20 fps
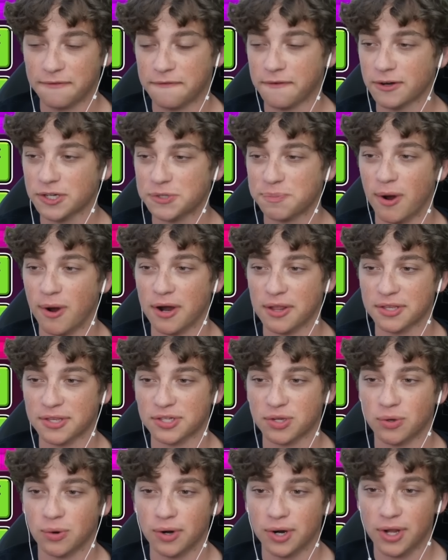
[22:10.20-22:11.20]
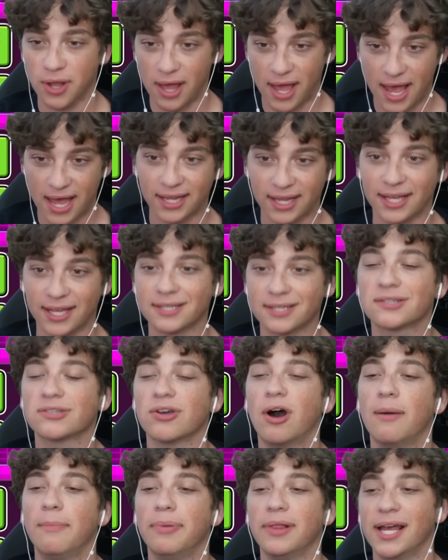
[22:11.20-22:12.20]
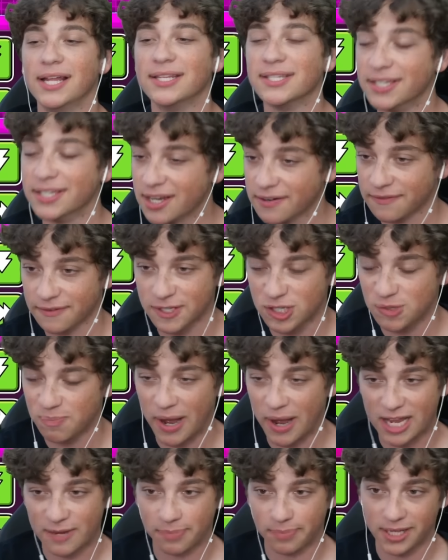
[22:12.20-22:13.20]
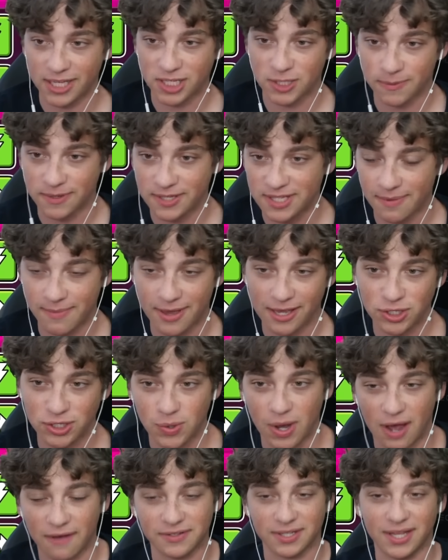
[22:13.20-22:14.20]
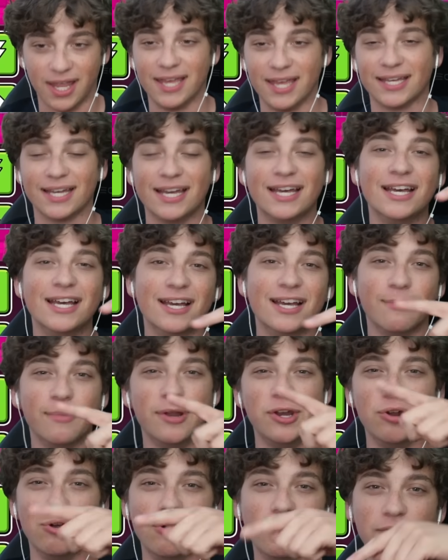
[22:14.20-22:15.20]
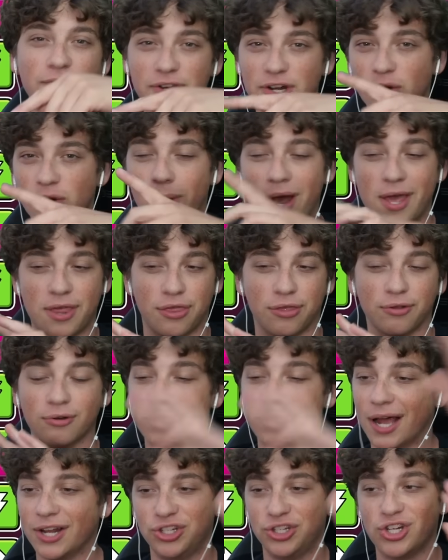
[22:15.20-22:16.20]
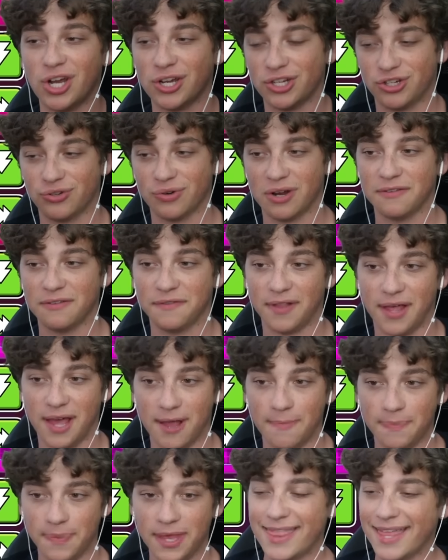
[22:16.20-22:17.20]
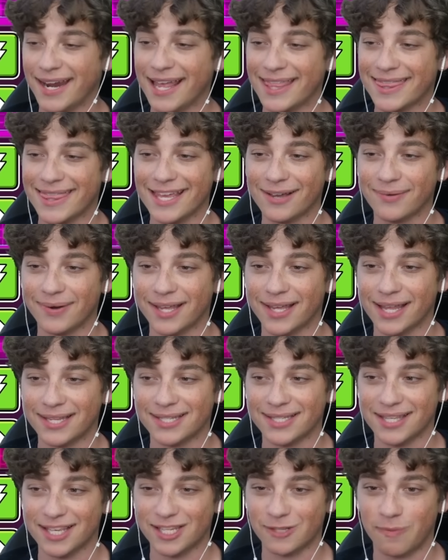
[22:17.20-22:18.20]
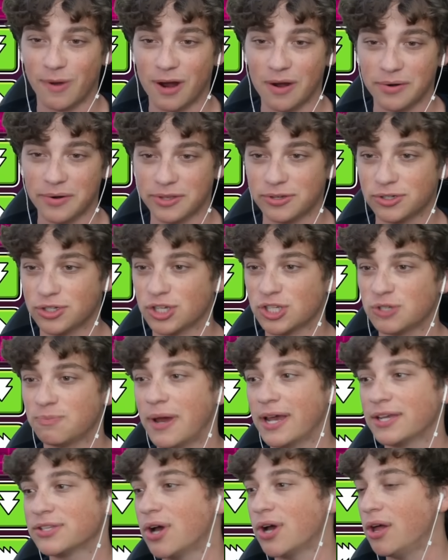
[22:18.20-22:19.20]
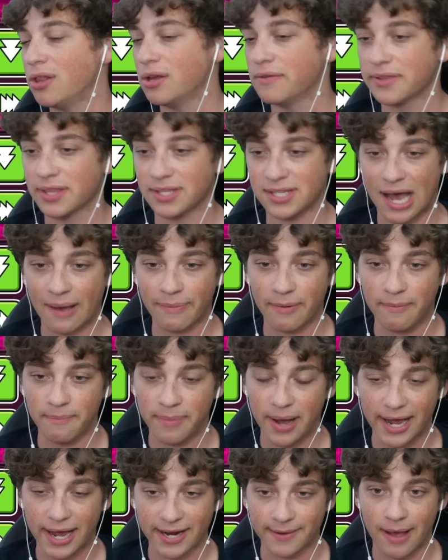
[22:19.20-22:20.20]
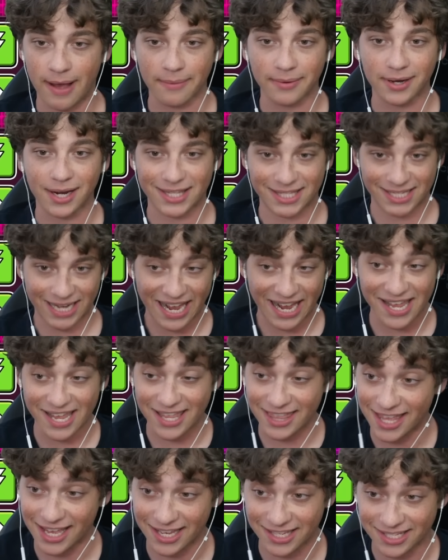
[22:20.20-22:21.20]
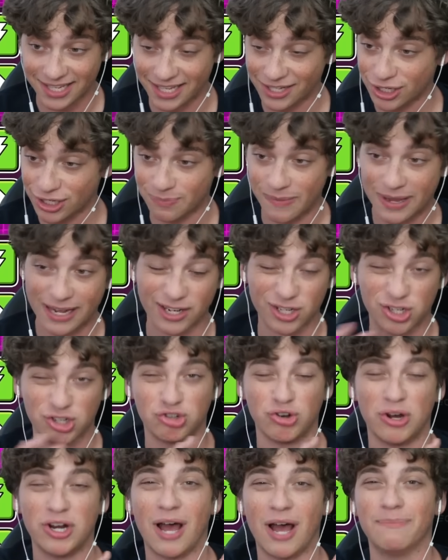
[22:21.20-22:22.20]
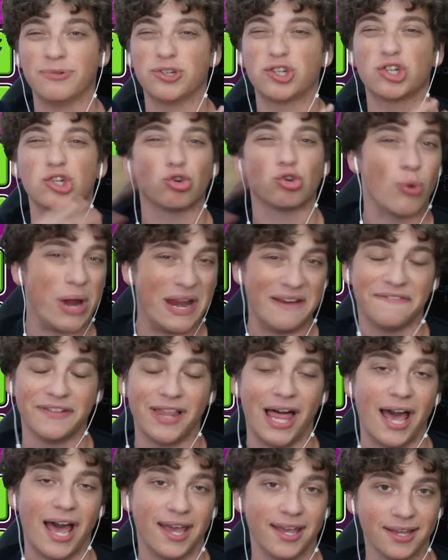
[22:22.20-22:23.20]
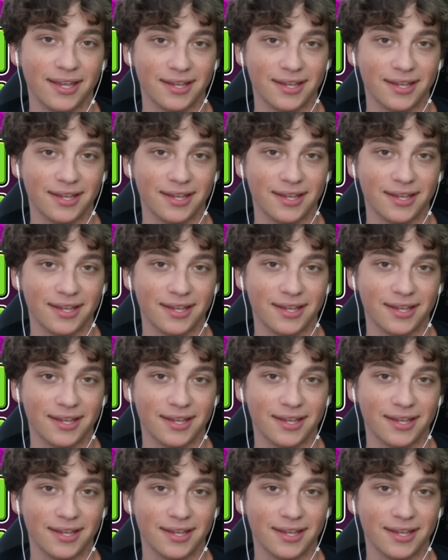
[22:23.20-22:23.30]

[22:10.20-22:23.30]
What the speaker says: the first part of this corridor, I'll add like saw blades and different spike placements that makes you have to like maneuver your way through, not just straight fly. And then I think when it gets to this part where there's just spikes all over the top and bottom, I'm gonna tighten this and just make it straight up straight fly.